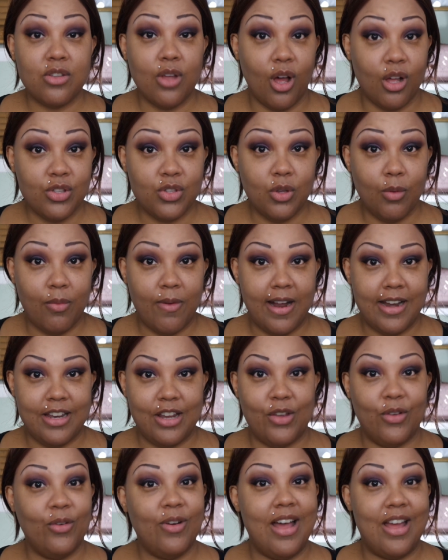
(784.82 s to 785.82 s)
is also brand
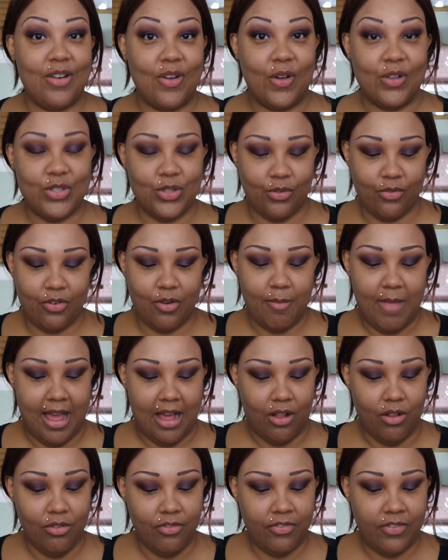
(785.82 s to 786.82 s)
new and also from
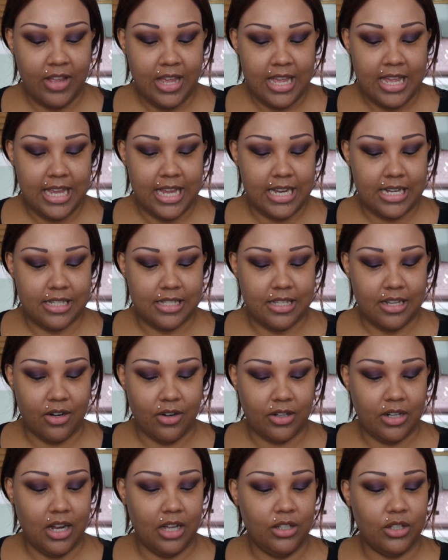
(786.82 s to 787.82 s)
E.L.F. It is
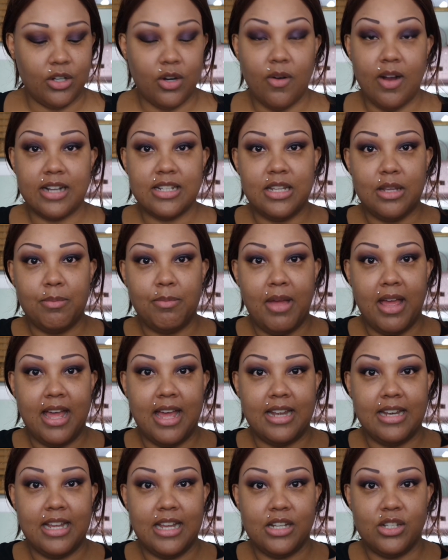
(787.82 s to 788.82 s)
their color correcting
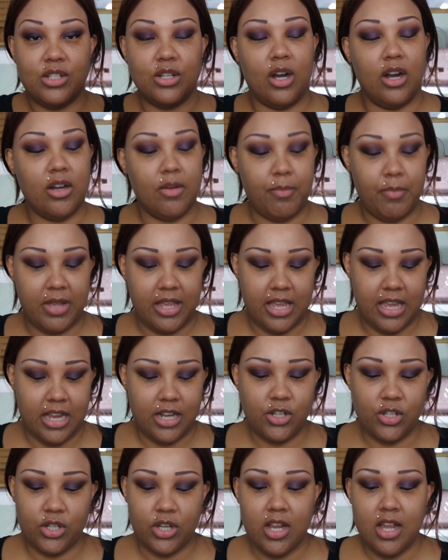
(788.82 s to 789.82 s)
pen in dark
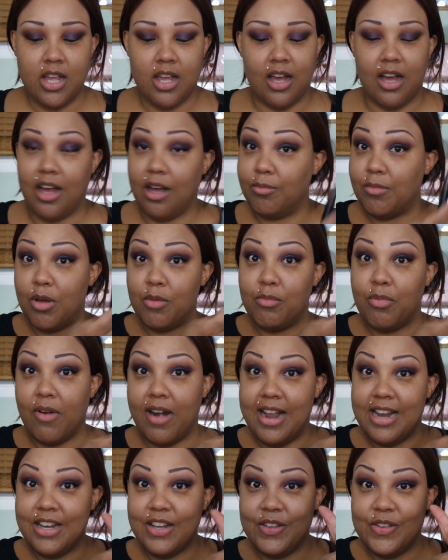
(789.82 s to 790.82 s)
peach,
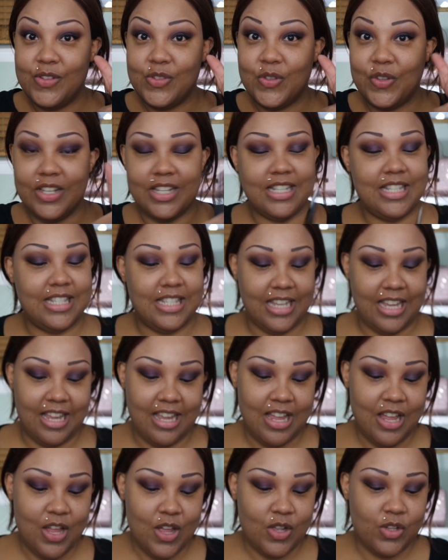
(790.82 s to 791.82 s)
brand new, as you can
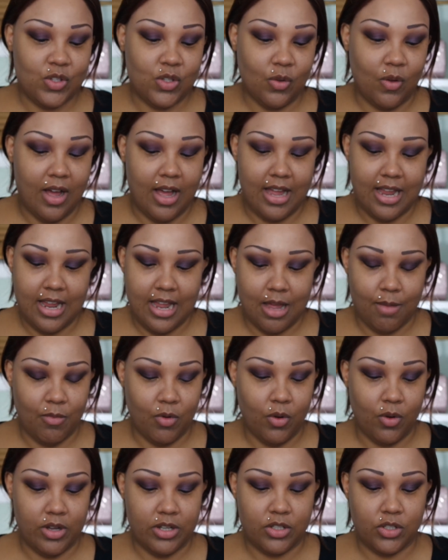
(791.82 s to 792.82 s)
see. So I am
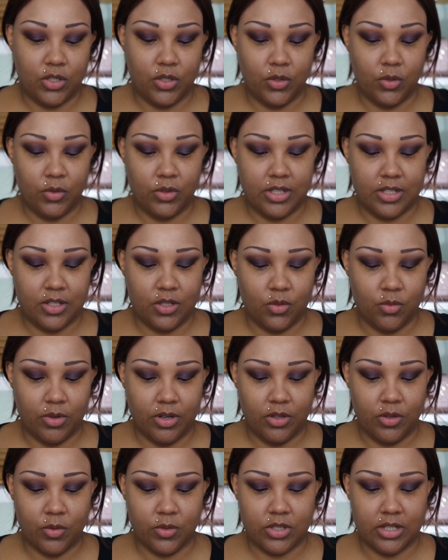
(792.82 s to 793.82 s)
going to, this is
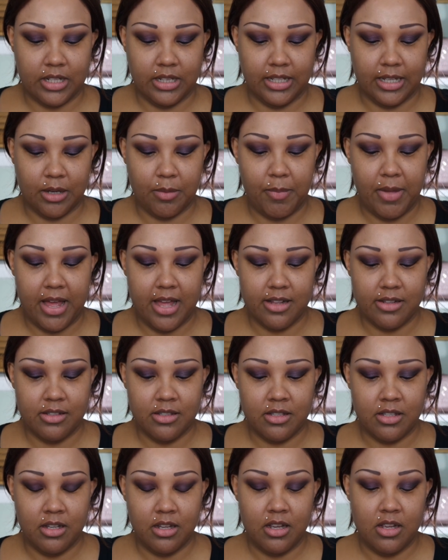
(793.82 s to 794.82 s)
one of those click
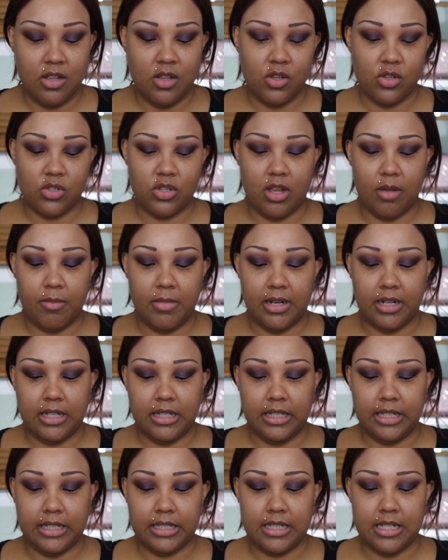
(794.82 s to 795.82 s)
pens. So I'm going to
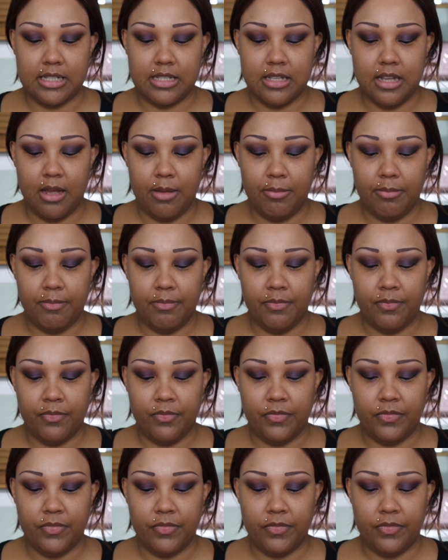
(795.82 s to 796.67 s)
click this up